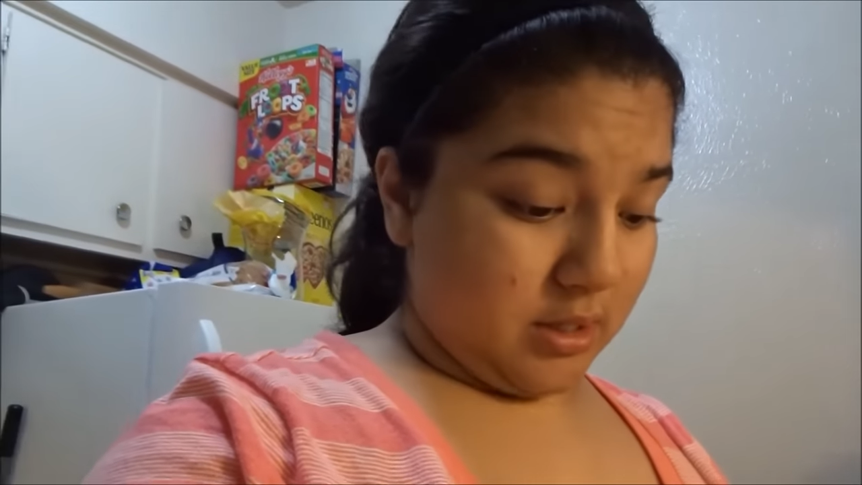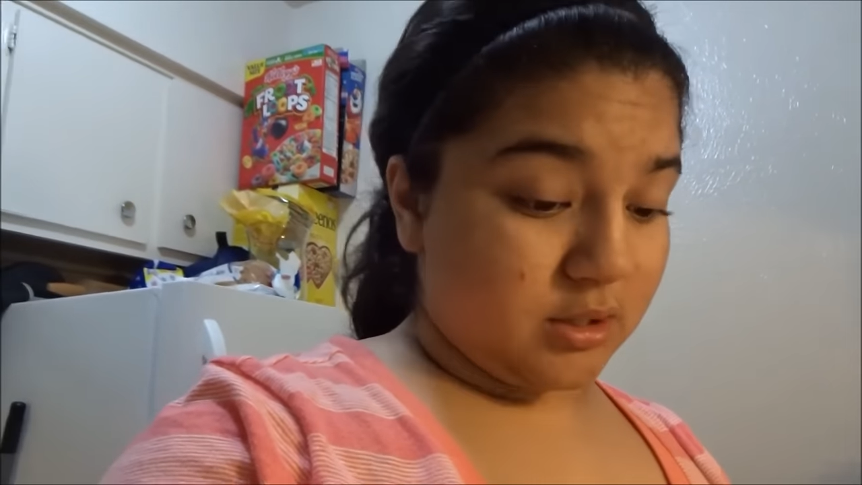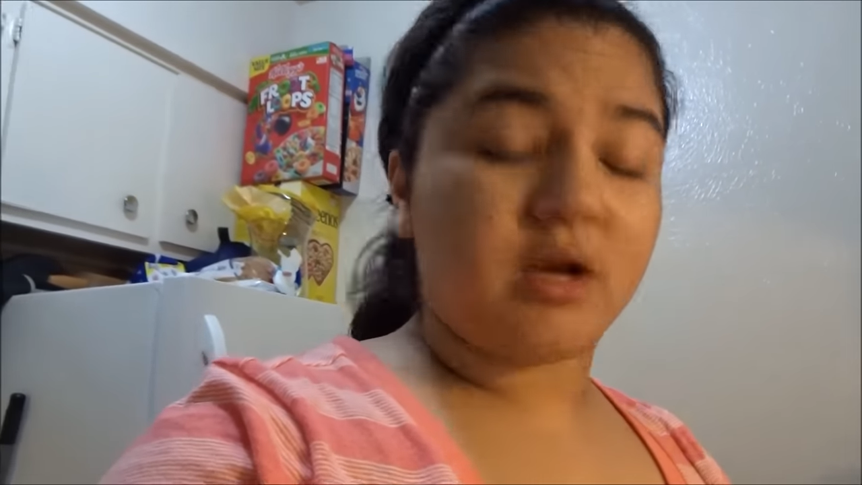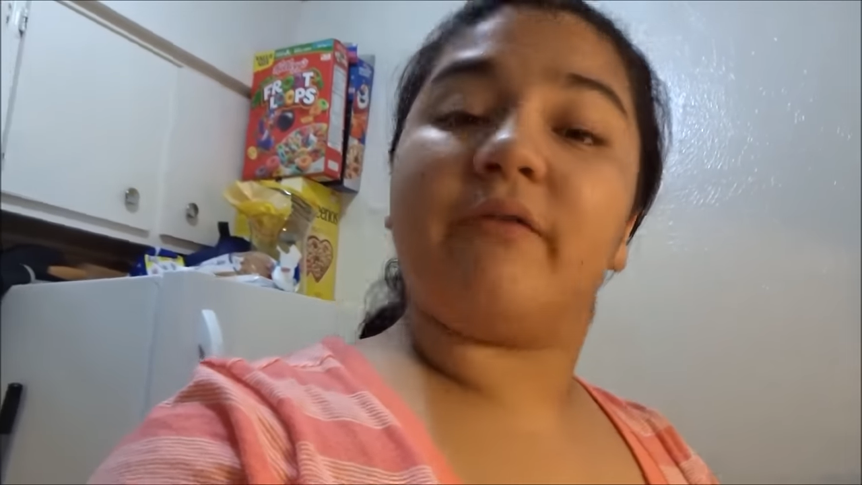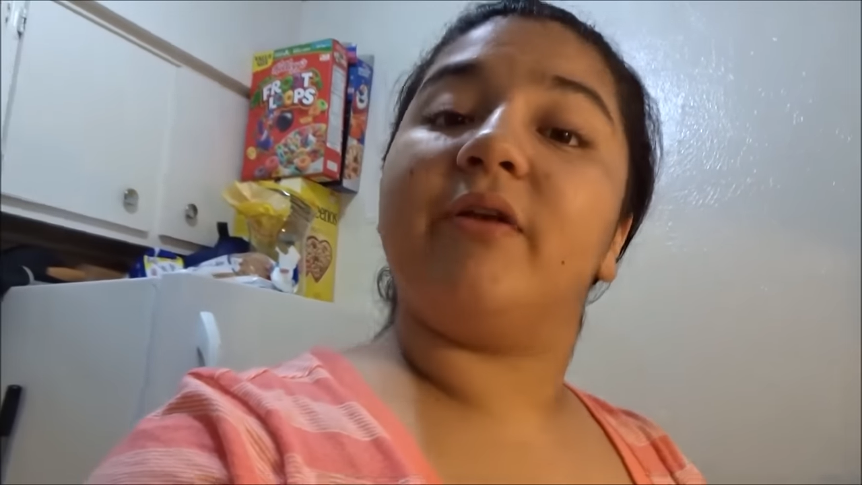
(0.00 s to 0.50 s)

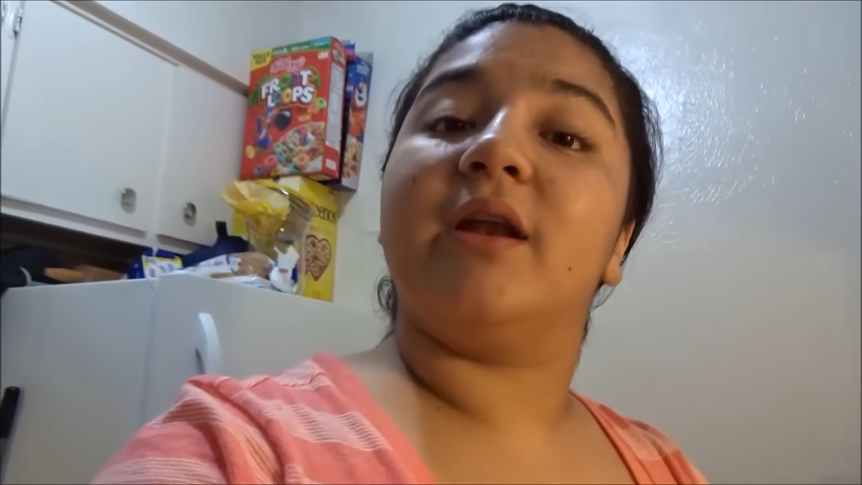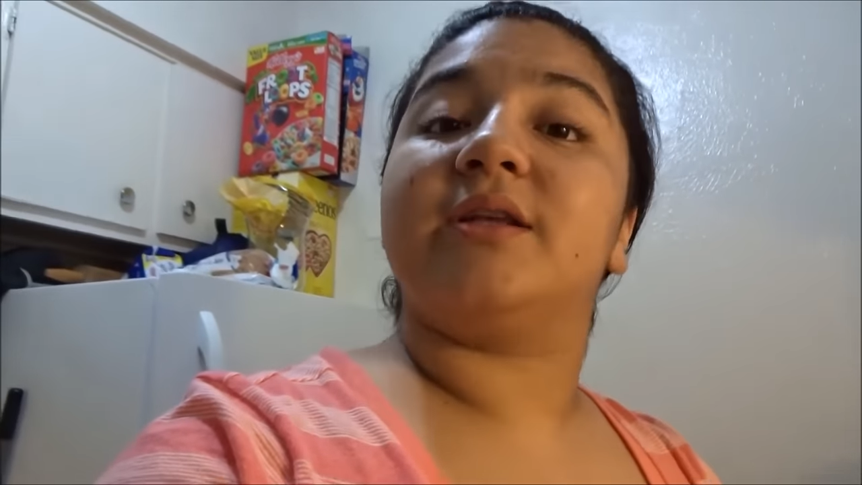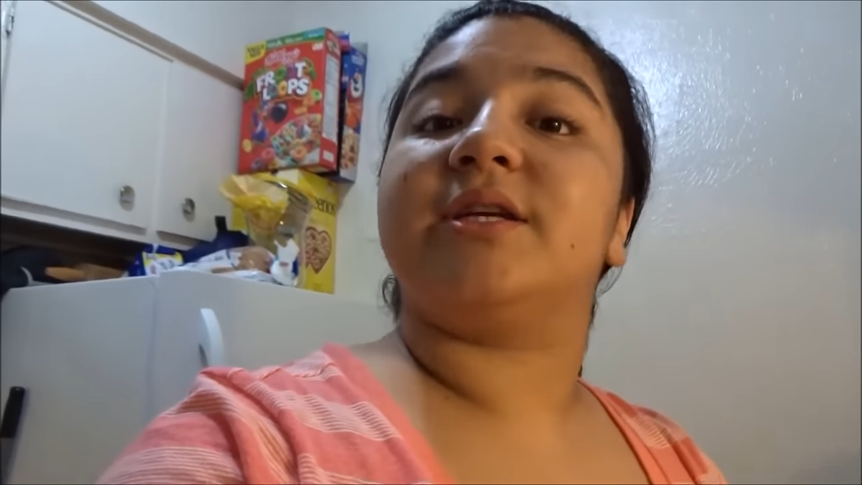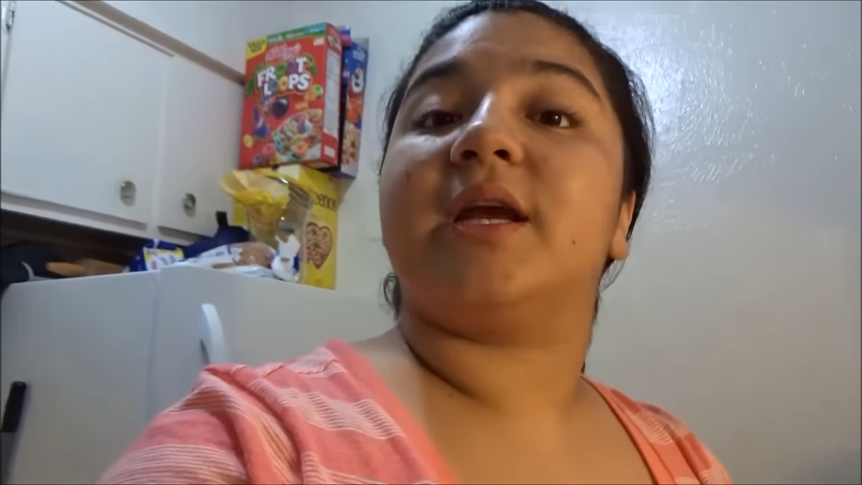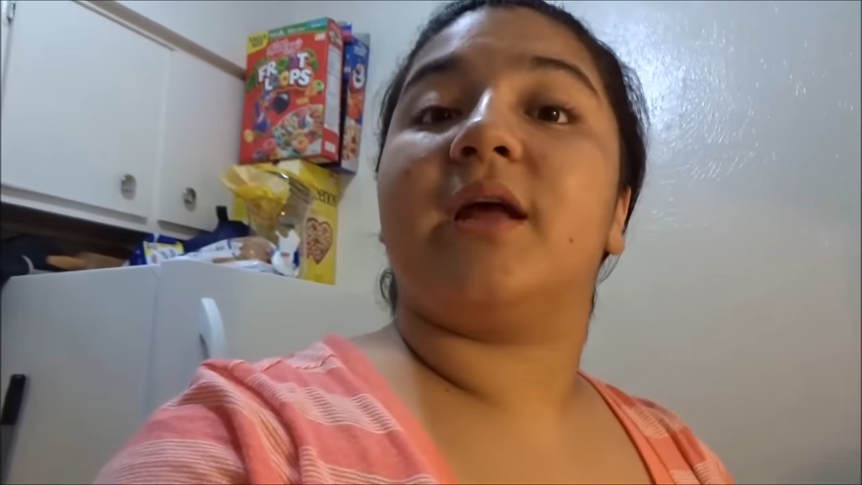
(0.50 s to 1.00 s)
Do not forget to
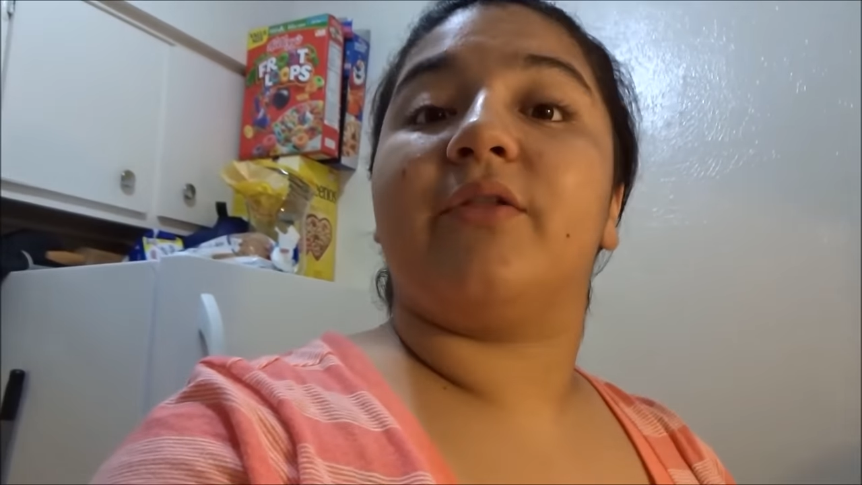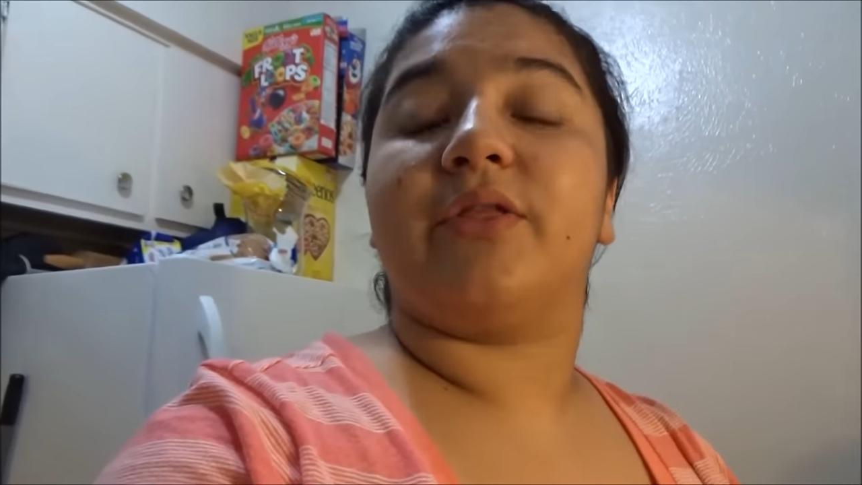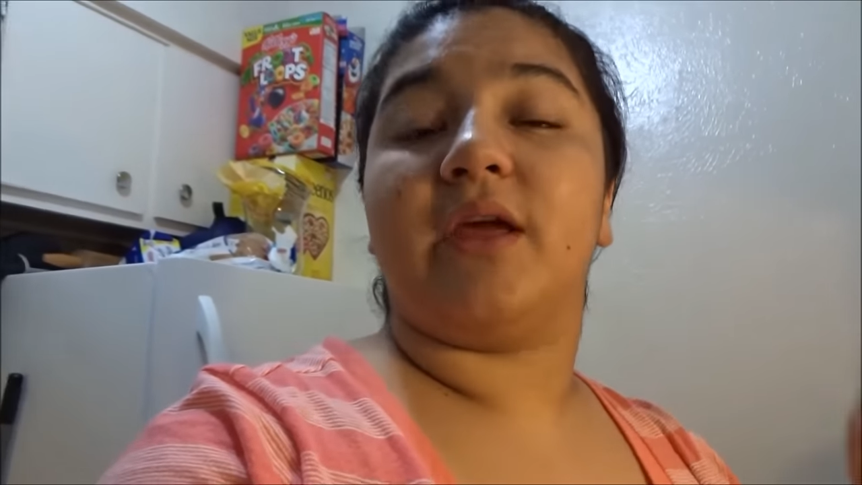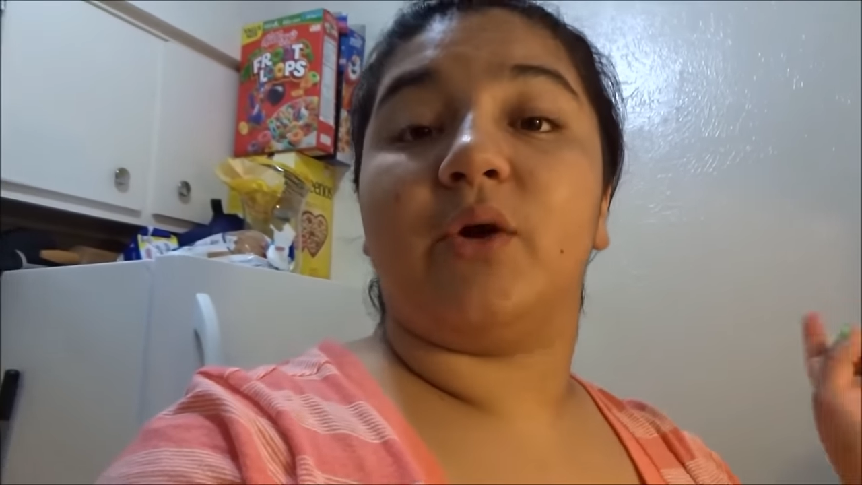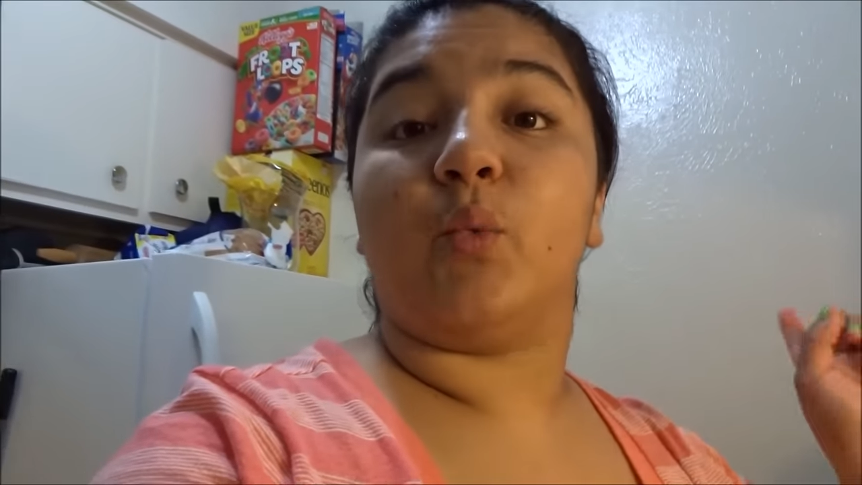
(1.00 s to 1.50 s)
check out the a uh,